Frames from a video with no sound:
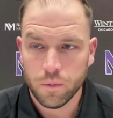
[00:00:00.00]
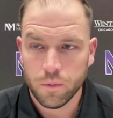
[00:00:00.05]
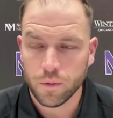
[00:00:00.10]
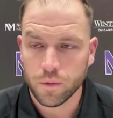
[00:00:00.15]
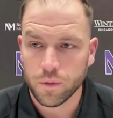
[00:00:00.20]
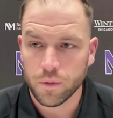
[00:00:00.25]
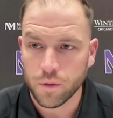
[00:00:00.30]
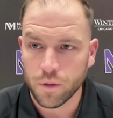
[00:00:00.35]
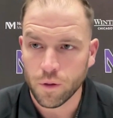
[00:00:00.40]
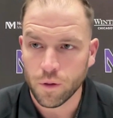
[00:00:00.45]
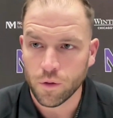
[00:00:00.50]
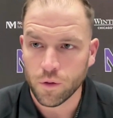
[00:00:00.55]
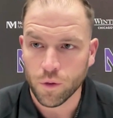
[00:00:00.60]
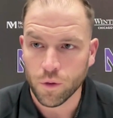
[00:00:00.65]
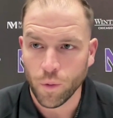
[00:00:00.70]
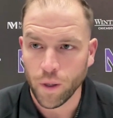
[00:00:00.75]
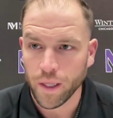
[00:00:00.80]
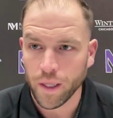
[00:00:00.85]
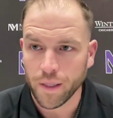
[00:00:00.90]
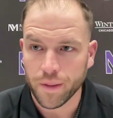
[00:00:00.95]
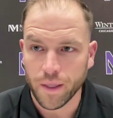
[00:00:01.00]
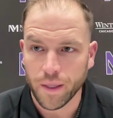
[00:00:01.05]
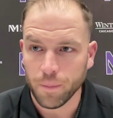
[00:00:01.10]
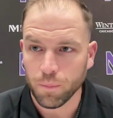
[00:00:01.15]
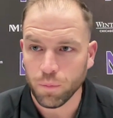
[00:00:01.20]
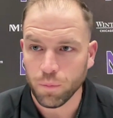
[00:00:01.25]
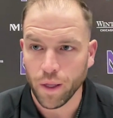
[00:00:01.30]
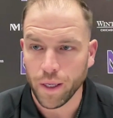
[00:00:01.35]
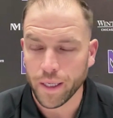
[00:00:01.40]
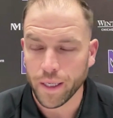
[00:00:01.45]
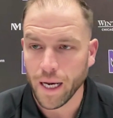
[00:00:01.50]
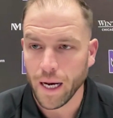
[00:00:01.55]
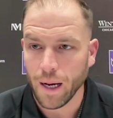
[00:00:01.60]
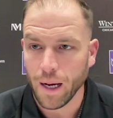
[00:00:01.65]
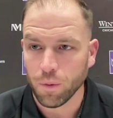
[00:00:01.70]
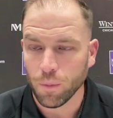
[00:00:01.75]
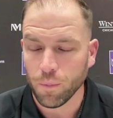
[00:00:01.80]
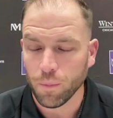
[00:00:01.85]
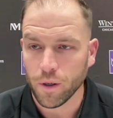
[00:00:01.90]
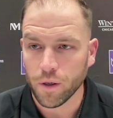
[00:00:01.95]
the way that they play
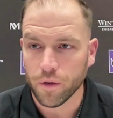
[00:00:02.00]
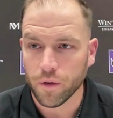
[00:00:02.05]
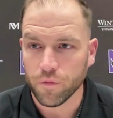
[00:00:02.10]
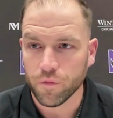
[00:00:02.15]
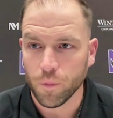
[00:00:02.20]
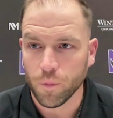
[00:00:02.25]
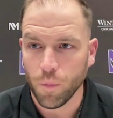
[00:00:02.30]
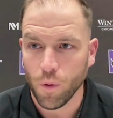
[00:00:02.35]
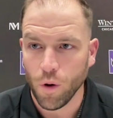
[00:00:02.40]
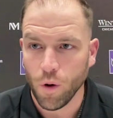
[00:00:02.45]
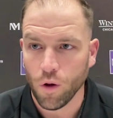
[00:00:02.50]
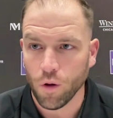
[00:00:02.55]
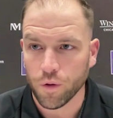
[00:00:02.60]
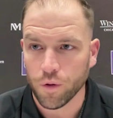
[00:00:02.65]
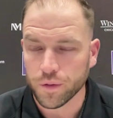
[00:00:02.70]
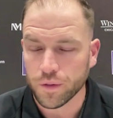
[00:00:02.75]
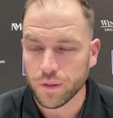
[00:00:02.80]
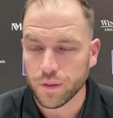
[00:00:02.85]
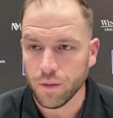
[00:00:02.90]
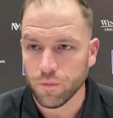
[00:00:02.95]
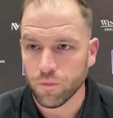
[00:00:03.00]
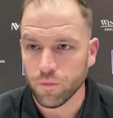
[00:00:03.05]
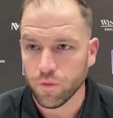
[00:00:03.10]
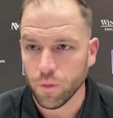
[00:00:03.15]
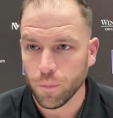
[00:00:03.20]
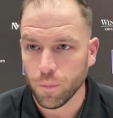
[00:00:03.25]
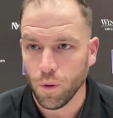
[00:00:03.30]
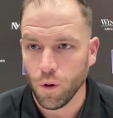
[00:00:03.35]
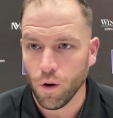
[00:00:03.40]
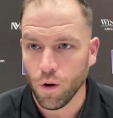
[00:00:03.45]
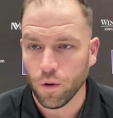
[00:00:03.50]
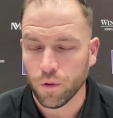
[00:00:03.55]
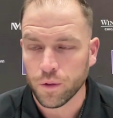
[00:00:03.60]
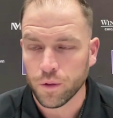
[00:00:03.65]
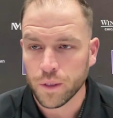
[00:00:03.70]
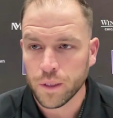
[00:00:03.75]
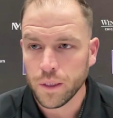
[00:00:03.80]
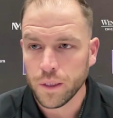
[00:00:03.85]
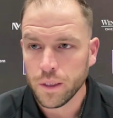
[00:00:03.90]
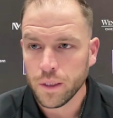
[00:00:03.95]
complementary football and team football.
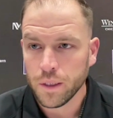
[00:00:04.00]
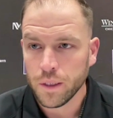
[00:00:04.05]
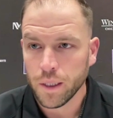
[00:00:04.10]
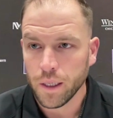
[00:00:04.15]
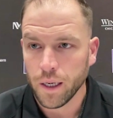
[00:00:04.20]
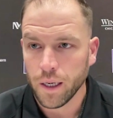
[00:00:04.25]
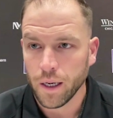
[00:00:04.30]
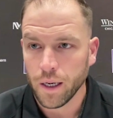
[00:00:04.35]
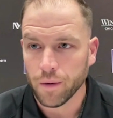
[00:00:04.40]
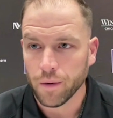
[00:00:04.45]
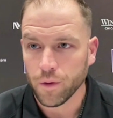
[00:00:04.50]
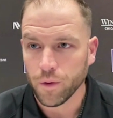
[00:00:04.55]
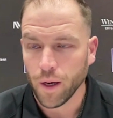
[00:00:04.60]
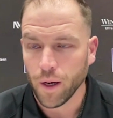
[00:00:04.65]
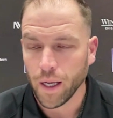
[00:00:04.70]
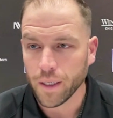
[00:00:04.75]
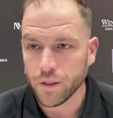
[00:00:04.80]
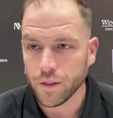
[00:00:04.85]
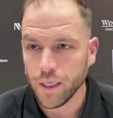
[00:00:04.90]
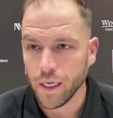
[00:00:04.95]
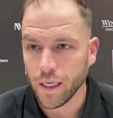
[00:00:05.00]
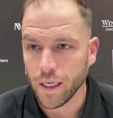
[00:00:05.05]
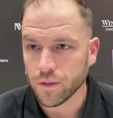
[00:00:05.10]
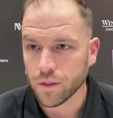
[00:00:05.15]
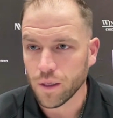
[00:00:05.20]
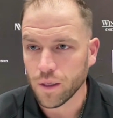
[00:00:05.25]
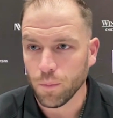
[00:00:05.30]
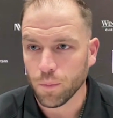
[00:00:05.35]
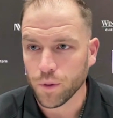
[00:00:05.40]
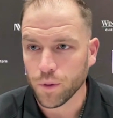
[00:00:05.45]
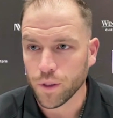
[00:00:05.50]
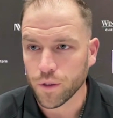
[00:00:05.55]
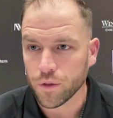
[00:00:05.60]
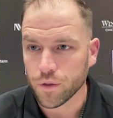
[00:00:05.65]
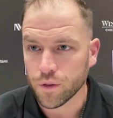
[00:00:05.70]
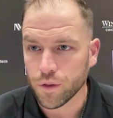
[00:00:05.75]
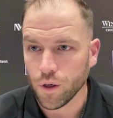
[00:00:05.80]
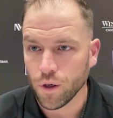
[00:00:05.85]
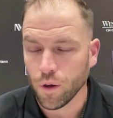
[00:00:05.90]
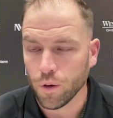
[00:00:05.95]
I had a chance a couple of
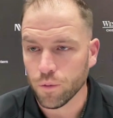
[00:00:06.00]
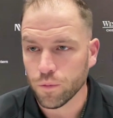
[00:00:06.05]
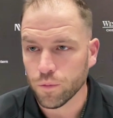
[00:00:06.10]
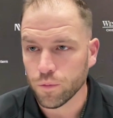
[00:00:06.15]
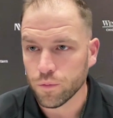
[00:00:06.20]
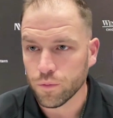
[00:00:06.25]
years ago,